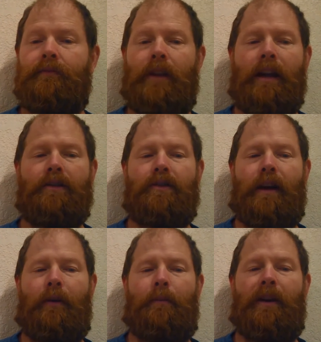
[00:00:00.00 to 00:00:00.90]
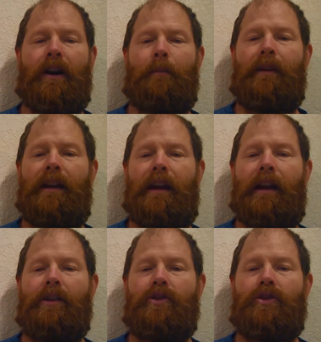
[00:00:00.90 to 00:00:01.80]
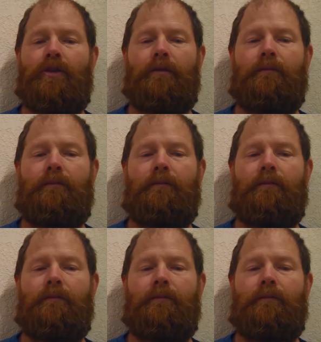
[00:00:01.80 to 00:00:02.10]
Okay, and so that would be our pH.